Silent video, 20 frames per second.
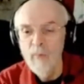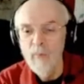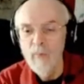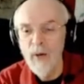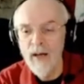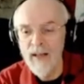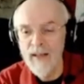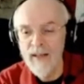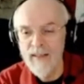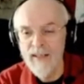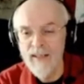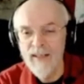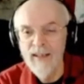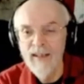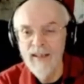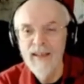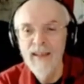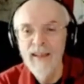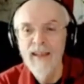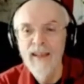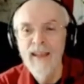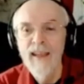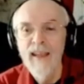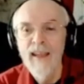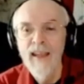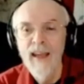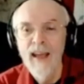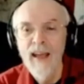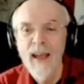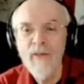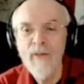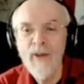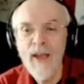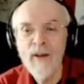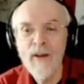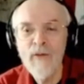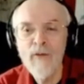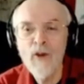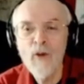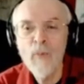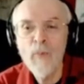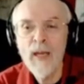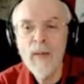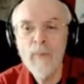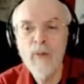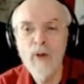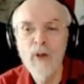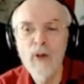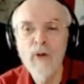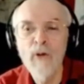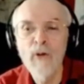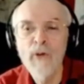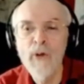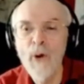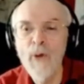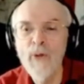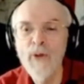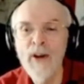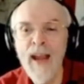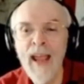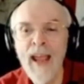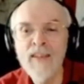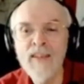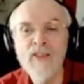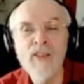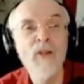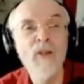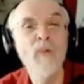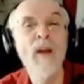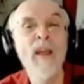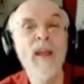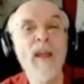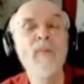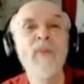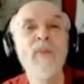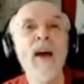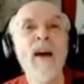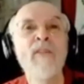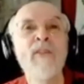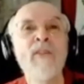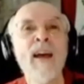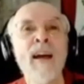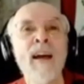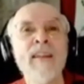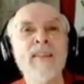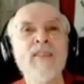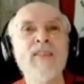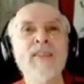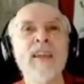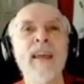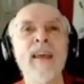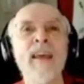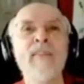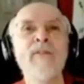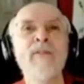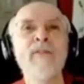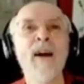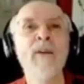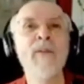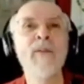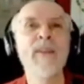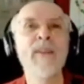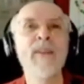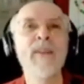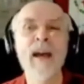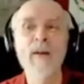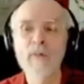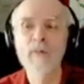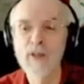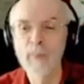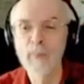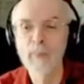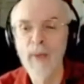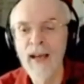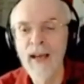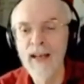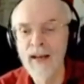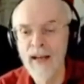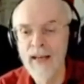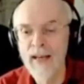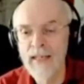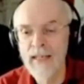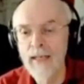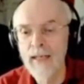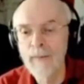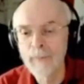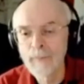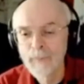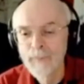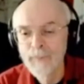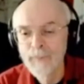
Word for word: But I've had a few people who have thrown their hands in the way of cuts and found that that was a bad idea.